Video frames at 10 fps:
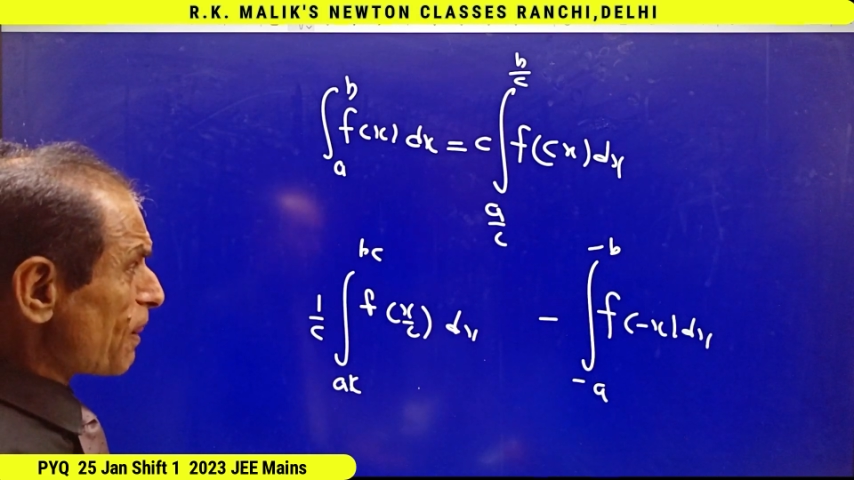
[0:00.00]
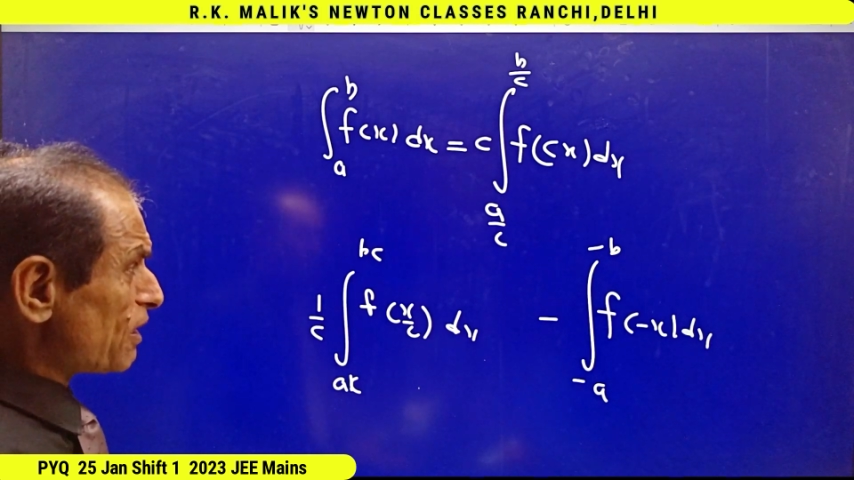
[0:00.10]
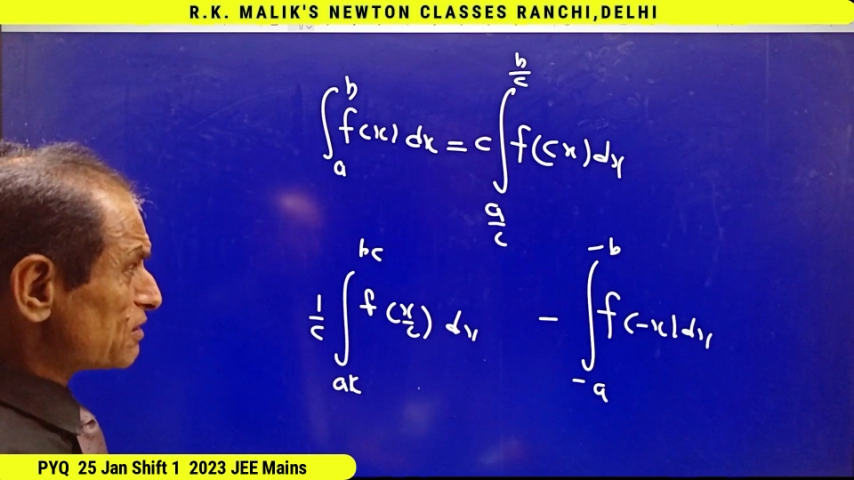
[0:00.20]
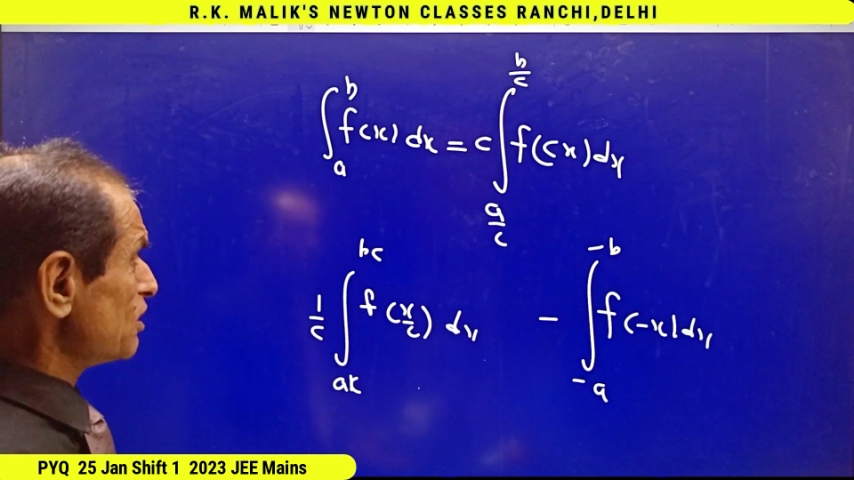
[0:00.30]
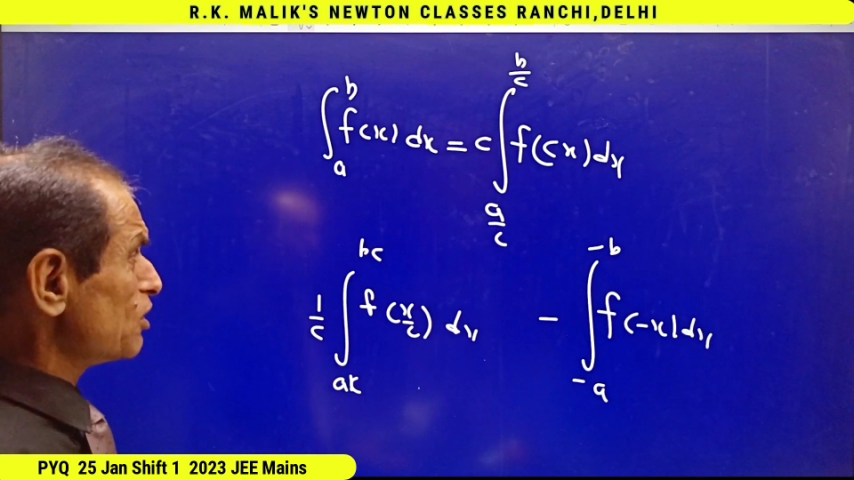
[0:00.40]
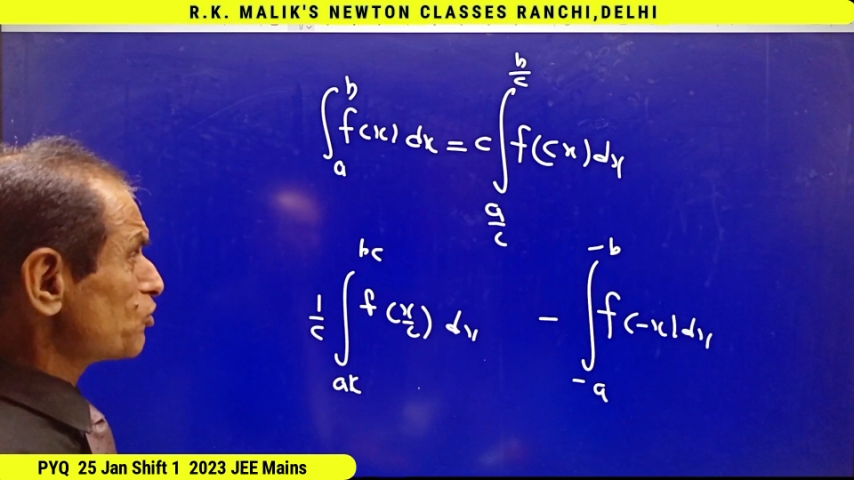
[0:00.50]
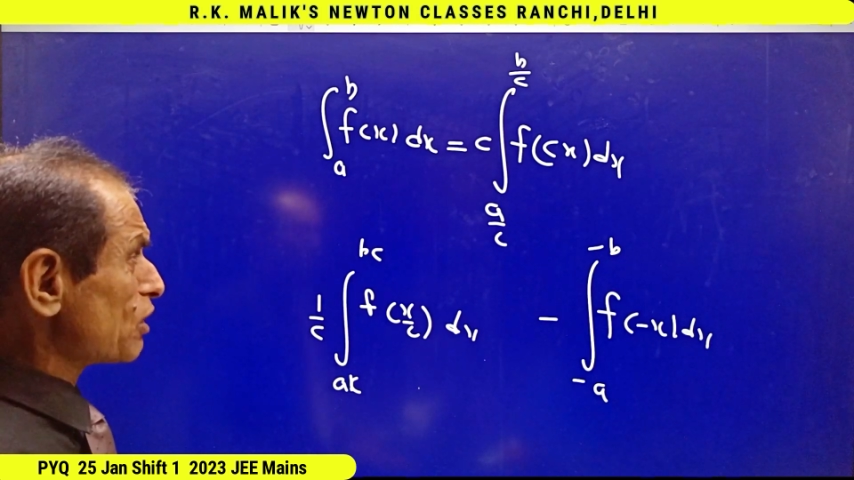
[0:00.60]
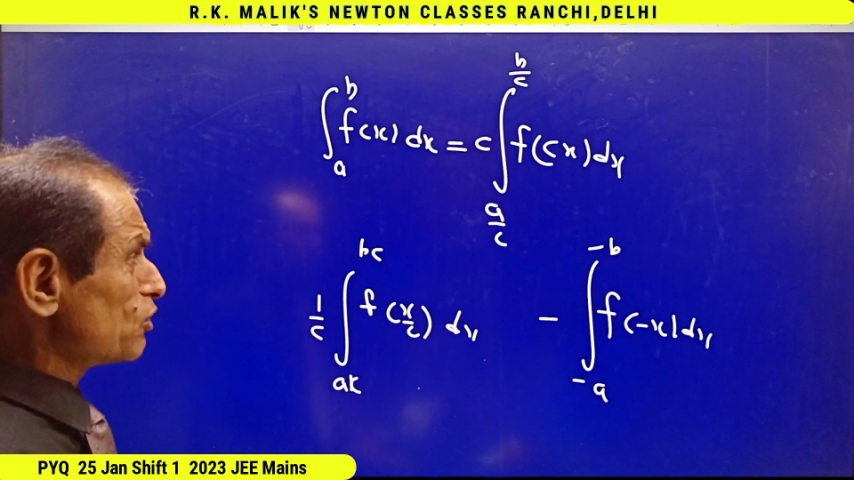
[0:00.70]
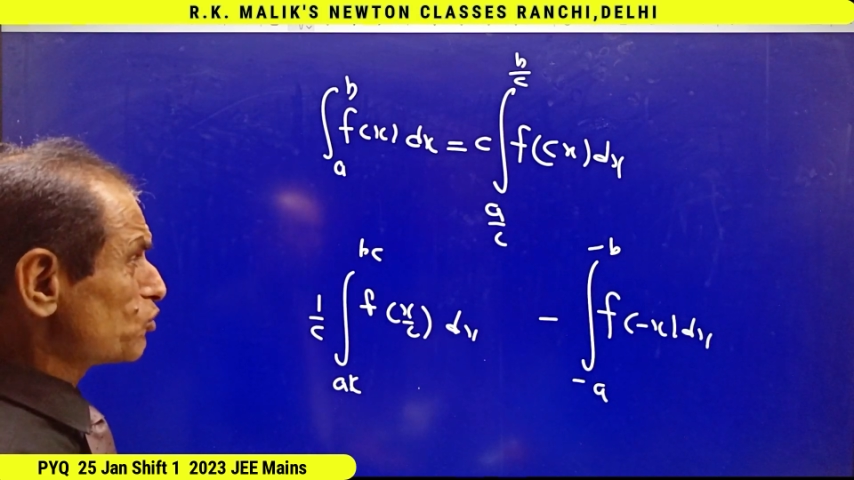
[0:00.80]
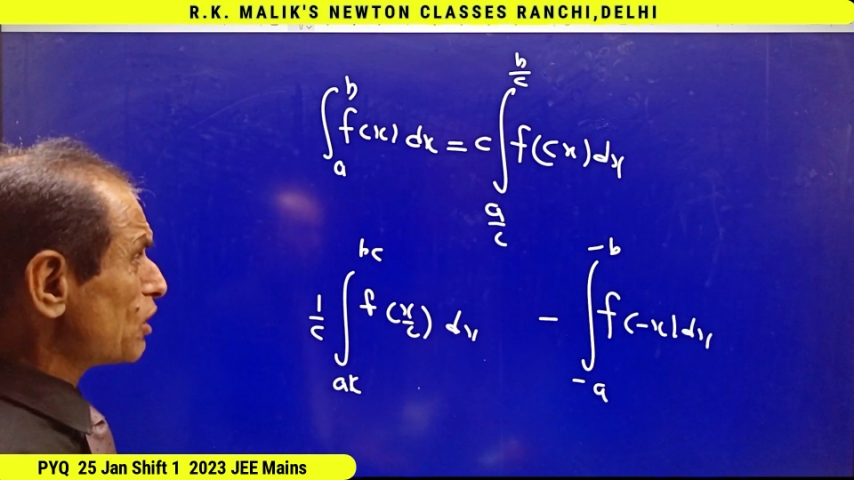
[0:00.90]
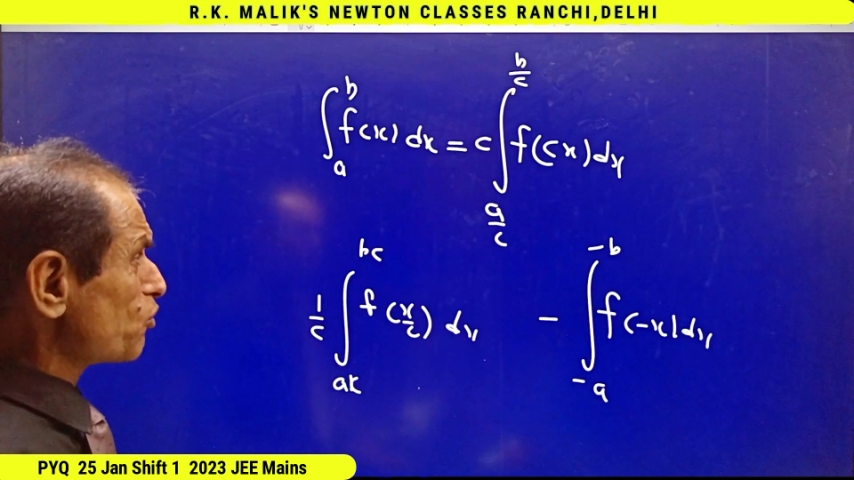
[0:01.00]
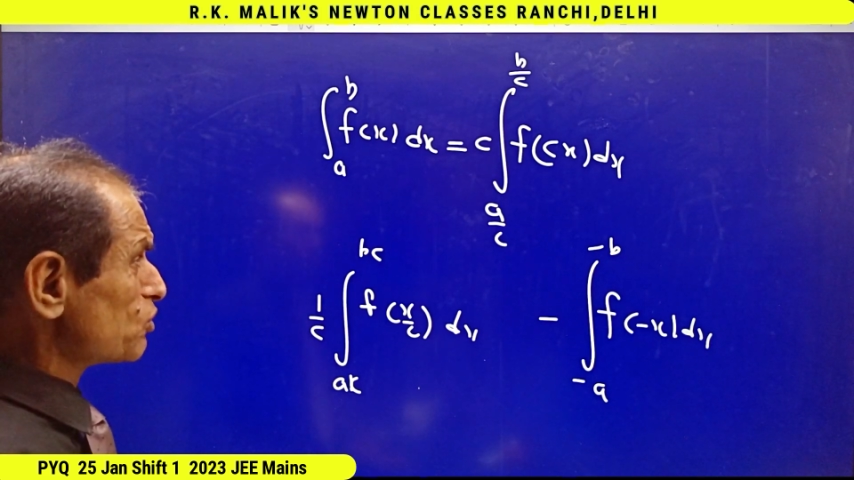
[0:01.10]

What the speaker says: still you can do the